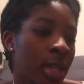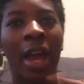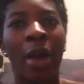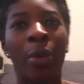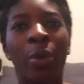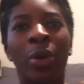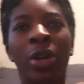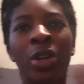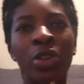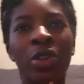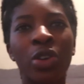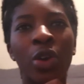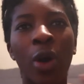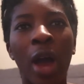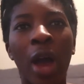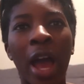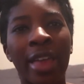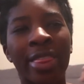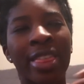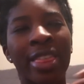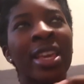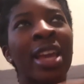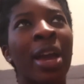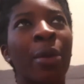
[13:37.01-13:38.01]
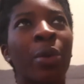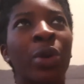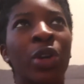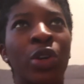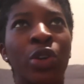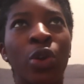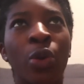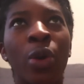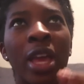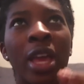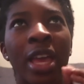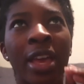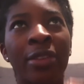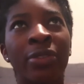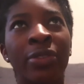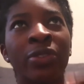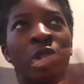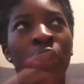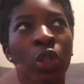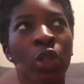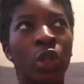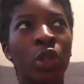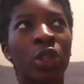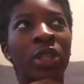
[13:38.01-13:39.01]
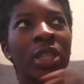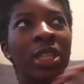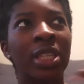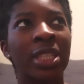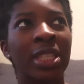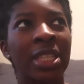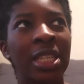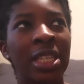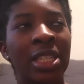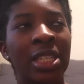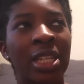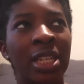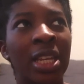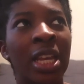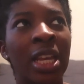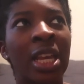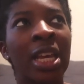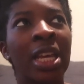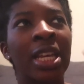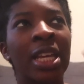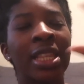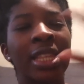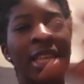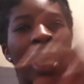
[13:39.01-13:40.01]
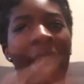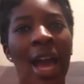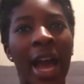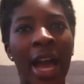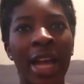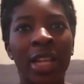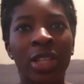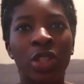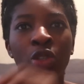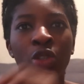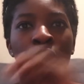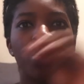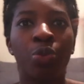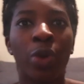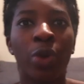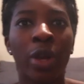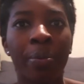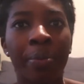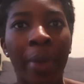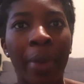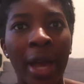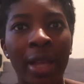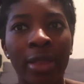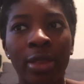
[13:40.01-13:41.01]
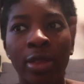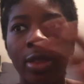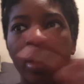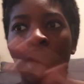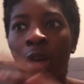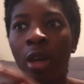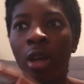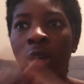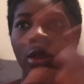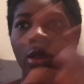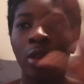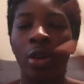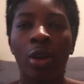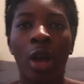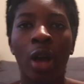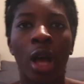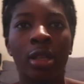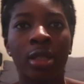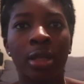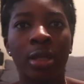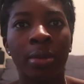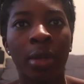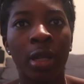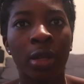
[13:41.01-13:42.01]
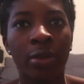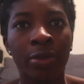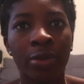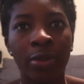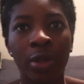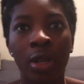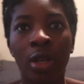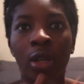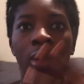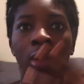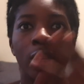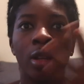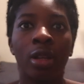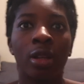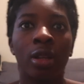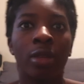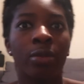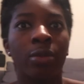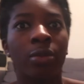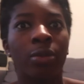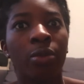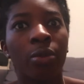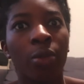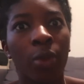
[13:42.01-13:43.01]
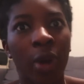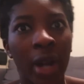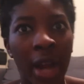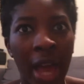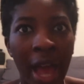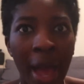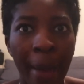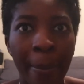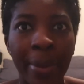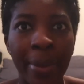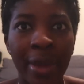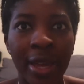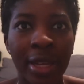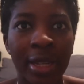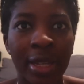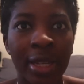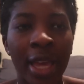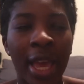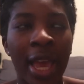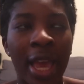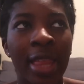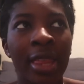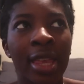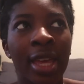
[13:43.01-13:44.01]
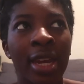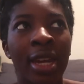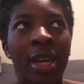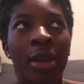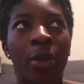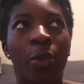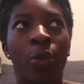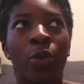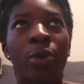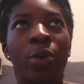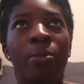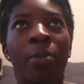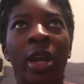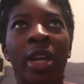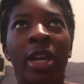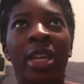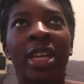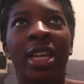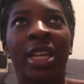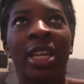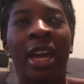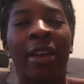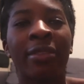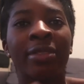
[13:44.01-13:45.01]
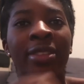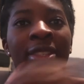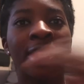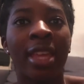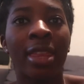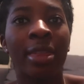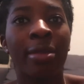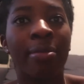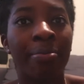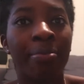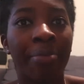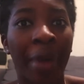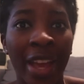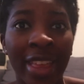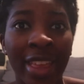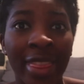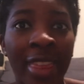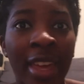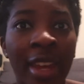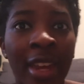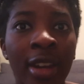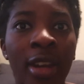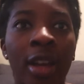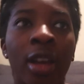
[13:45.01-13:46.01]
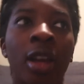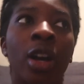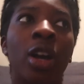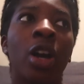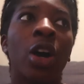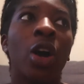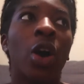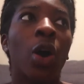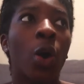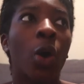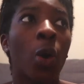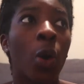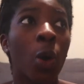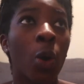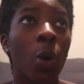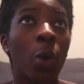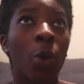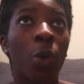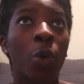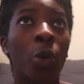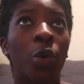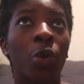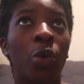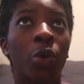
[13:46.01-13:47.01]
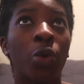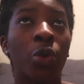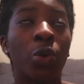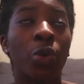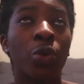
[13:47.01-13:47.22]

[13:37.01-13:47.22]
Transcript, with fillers: I want to know, I think I want to know if earlier this season they had to bring back the, the concept of what happened and then would Monica have said back then, oh,